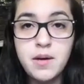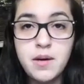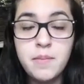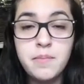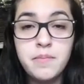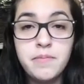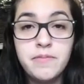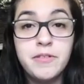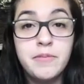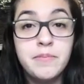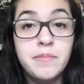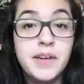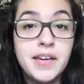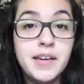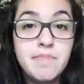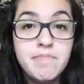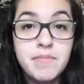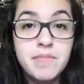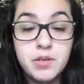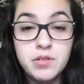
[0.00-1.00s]
For
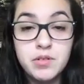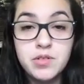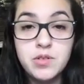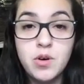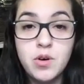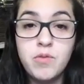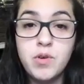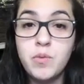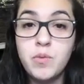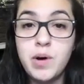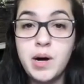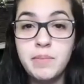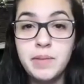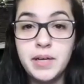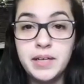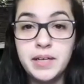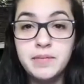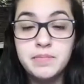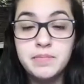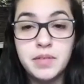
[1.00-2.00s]
me, it was
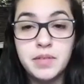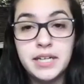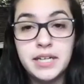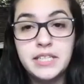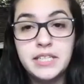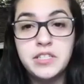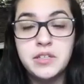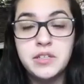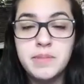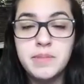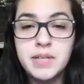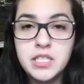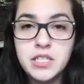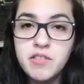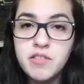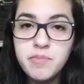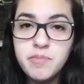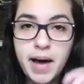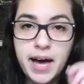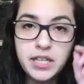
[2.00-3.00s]
overwhelming, but I took
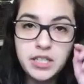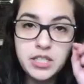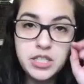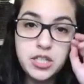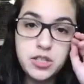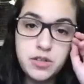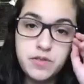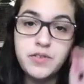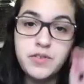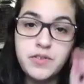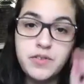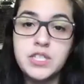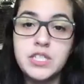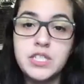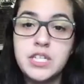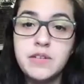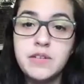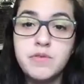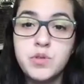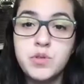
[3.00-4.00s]
myself back to the first
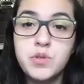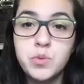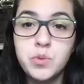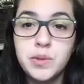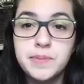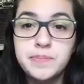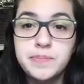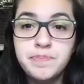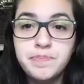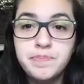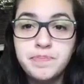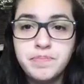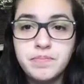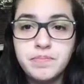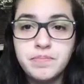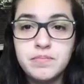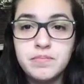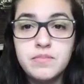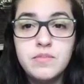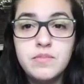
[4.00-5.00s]
day of school.
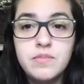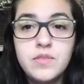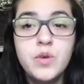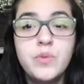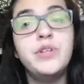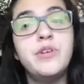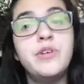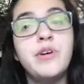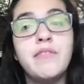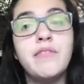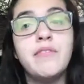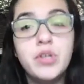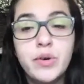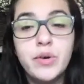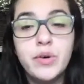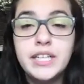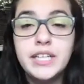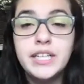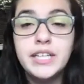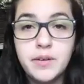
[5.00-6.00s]
When you have no
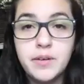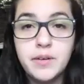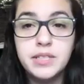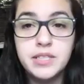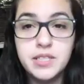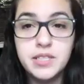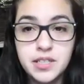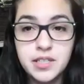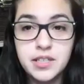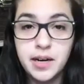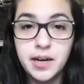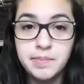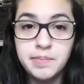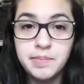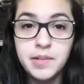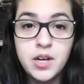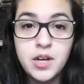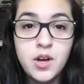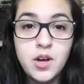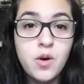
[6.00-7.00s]
idea what's to
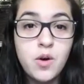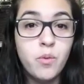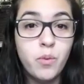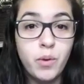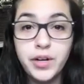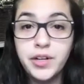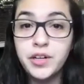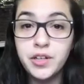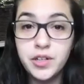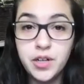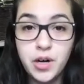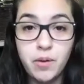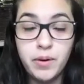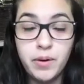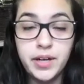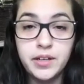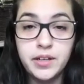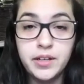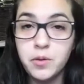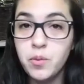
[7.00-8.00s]
come, where you're
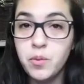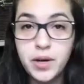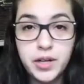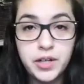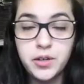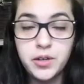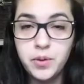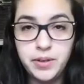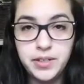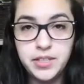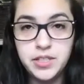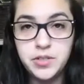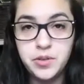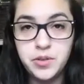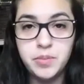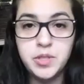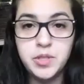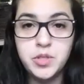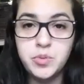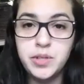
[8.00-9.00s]
going, or what you're going to do in
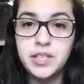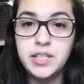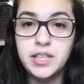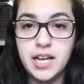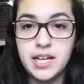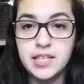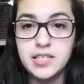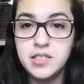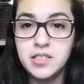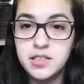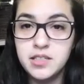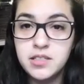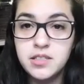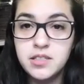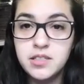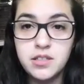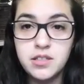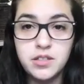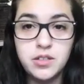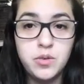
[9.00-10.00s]
between classes,
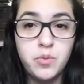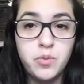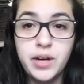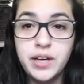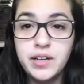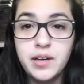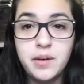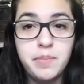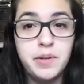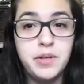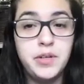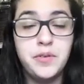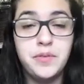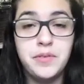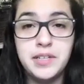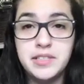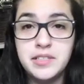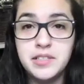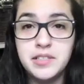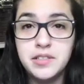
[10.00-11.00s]
you wake up in your
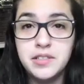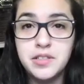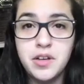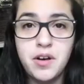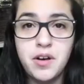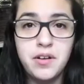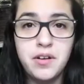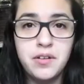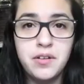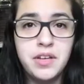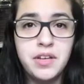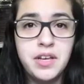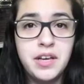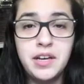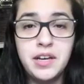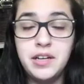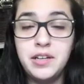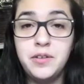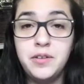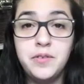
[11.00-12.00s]
residence hall
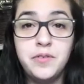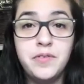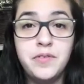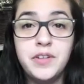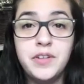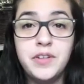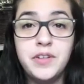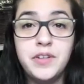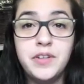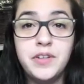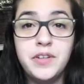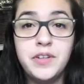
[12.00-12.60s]
and you feel